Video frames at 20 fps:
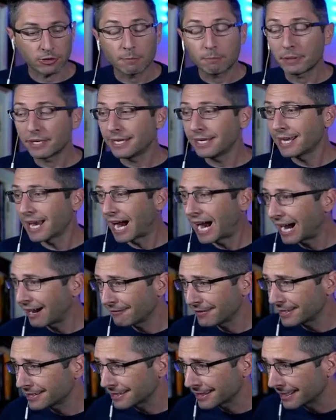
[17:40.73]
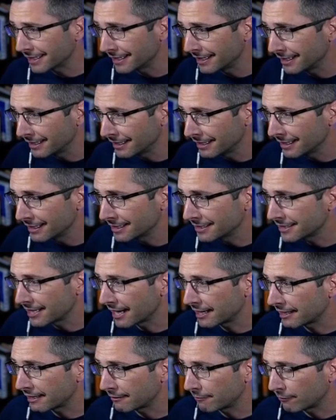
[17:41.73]
The P obviously
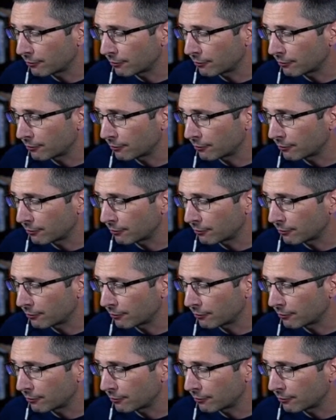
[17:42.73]
standing